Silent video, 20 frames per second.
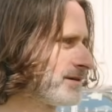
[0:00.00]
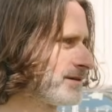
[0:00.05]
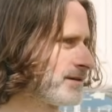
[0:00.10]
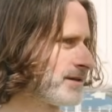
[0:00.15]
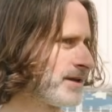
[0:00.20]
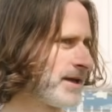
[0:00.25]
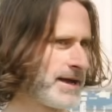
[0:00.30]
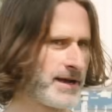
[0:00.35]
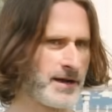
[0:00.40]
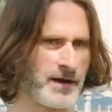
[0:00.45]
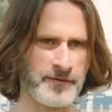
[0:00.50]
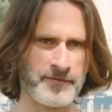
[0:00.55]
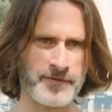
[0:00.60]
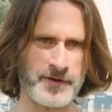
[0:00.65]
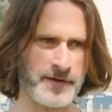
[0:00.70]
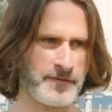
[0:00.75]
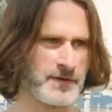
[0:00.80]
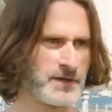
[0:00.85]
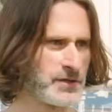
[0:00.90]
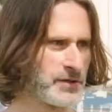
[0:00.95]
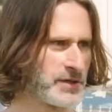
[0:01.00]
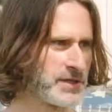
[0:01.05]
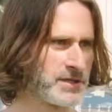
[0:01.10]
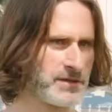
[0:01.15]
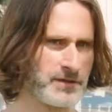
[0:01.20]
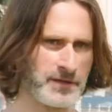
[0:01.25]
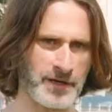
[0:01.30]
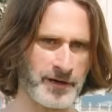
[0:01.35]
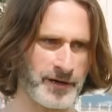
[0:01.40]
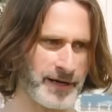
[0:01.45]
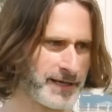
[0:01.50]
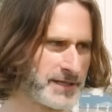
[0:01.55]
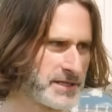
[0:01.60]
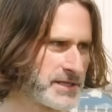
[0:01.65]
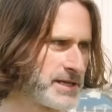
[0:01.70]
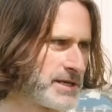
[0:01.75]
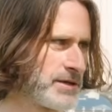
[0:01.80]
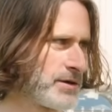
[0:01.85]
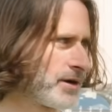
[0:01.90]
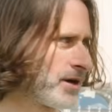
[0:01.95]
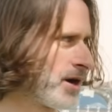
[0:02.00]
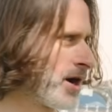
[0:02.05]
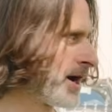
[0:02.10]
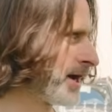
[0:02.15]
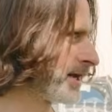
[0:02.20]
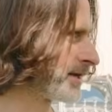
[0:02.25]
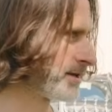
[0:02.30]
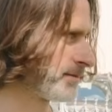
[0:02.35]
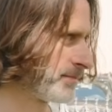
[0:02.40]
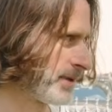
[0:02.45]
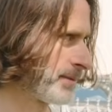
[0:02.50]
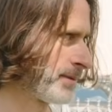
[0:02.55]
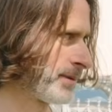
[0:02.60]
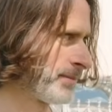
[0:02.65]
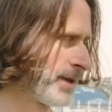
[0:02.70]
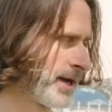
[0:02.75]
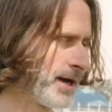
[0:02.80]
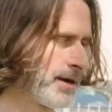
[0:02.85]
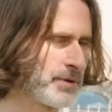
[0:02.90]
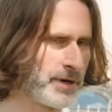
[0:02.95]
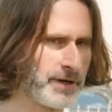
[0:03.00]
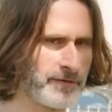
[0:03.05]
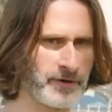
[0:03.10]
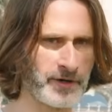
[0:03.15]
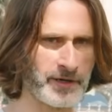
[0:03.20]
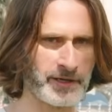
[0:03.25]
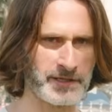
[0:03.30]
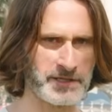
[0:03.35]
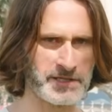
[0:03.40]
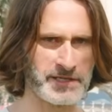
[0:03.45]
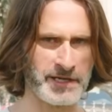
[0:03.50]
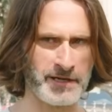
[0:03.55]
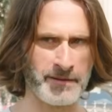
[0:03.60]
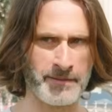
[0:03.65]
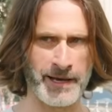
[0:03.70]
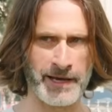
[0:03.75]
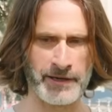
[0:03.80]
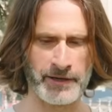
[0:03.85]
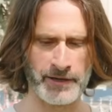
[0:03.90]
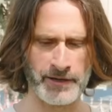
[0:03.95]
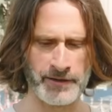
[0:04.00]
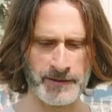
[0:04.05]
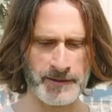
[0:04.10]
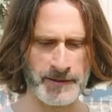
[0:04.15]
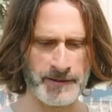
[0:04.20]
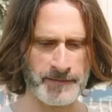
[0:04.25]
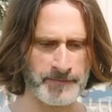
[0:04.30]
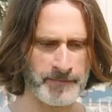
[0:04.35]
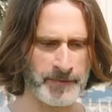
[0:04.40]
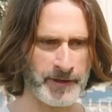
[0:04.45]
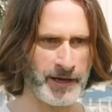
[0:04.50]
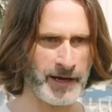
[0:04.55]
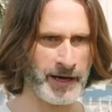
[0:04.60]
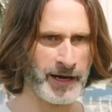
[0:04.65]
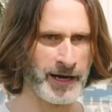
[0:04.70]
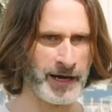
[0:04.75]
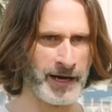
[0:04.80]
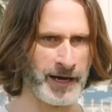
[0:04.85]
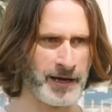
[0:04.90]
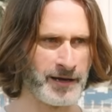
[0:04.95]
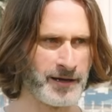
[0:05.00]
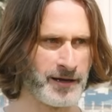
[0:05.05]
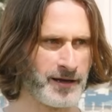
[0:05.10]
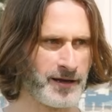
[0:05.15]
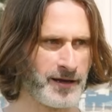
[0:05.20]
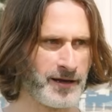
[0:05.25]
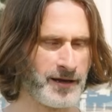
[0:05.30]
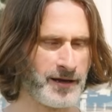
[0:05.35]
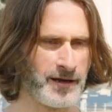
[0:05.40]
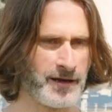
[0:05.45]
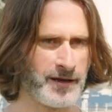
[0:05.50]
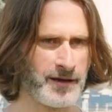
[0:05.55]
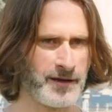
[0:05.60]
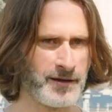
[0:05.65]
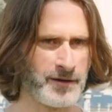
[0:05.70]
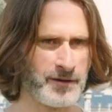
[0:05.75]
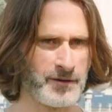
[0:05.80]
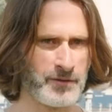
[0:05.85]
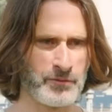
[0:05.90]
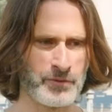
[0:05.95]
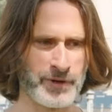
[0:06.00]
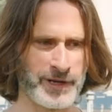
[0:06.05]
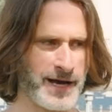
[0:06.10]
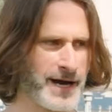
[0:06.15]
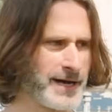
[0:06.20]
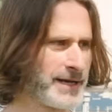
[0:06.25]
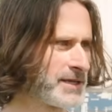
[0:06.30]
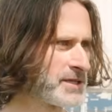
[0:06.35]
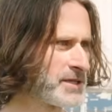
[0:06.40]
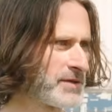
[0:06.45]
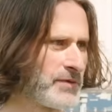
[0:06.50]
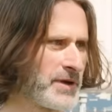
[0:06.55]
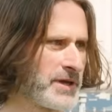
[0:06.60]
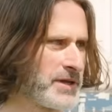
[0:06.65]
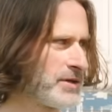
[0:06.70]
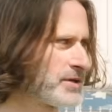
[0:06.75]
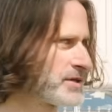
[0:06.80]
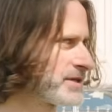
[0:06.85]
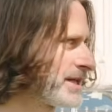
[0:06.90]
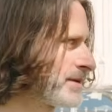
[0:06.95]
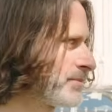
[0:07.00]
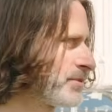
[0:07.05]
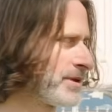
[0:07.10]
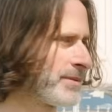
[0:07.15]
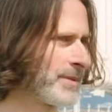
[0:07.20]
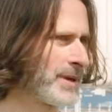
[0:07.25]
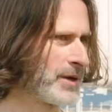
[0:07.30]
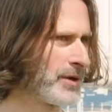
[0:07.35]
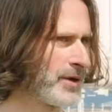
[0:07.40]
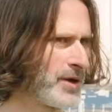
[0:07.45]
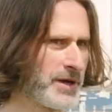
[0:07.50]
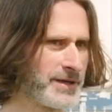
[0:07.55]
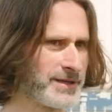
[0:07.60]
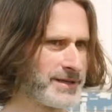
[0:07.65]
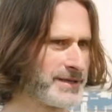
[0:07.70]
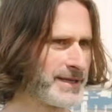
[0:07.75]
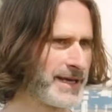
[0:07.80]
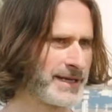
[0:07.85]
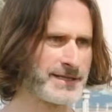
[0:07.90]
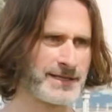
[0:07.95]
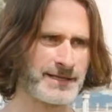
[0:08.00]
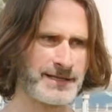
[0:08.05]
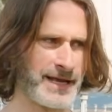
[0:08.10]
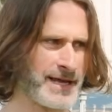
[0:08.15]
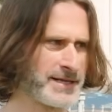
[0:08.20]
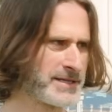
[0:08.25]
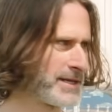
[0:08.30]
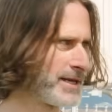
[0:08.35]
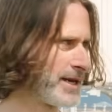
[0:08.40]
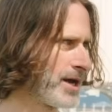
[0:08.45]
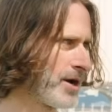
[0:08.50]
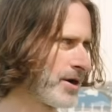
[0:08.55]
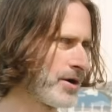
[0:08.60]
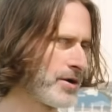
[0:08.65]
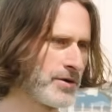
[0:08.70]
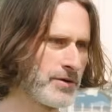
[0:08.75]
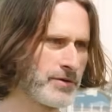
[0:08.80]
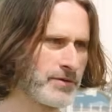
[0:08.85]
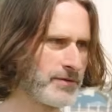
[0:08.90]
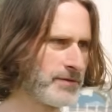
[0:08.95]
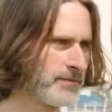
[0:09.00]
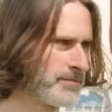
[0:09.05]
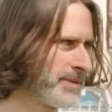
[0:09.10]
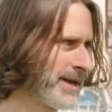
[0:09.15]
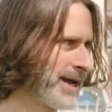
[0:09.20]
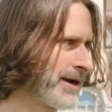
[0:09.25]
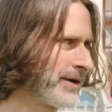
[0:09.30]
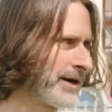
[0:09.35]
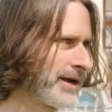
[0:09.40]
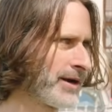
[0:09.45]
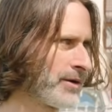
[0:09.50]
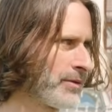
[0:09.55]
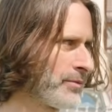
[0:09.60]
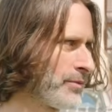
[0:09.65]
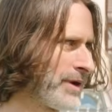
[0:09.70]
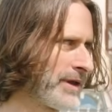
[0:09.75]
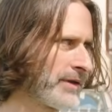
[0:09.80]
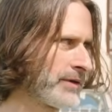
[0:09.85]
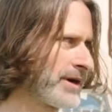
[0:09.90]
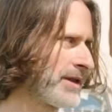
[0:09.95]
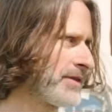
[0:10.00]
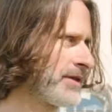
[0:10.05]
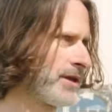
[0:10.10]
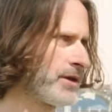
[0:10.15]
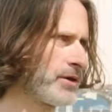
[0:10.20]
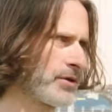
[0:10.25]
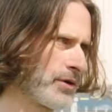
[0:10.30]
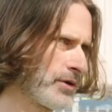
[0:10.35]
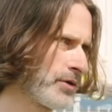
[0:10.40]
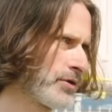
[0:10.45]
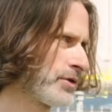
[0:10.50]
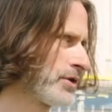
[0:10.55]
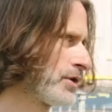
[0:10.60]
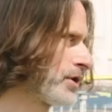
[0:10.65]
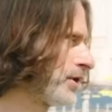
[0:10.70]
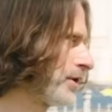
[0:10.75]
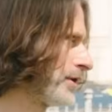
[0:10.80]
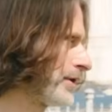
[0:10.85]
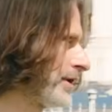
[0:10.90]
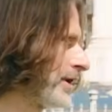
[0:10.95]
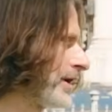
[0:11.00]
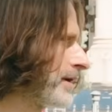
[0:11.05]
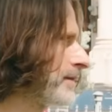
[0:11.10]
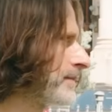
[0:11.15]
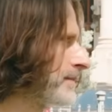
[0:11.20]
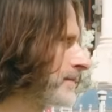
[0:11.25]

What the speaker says: Like I've enjoyed, you know, I can see you're kind and blah blah blah, whatever I can see about her. Regardless of whether you sleep with me or not, that has no bearing on whether I think you're a good girl or not."